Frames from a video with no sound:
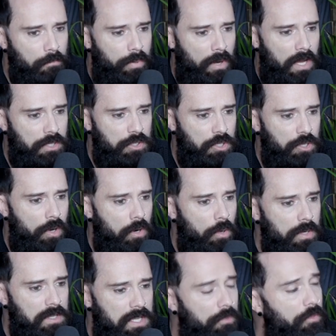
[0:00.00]
but you don't
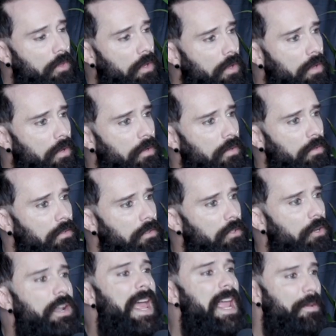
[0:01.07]
always get the
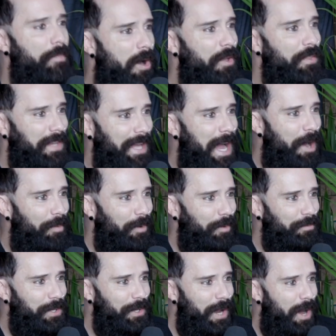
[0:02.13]
your name on the
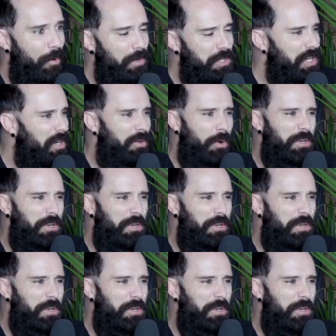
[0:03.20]
album, you know, right, which of right.